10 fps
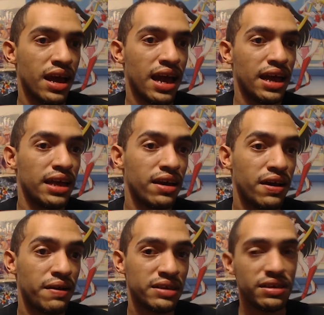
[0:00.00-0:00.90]
And
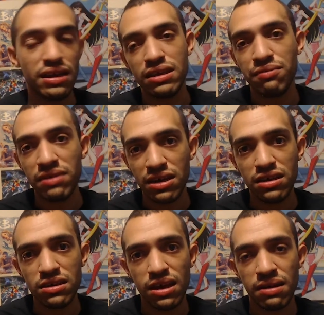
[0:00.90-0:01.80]
same thing with
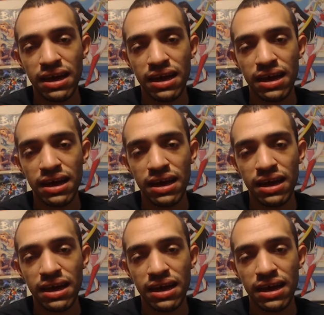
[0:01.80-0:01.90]
Kingsglaive.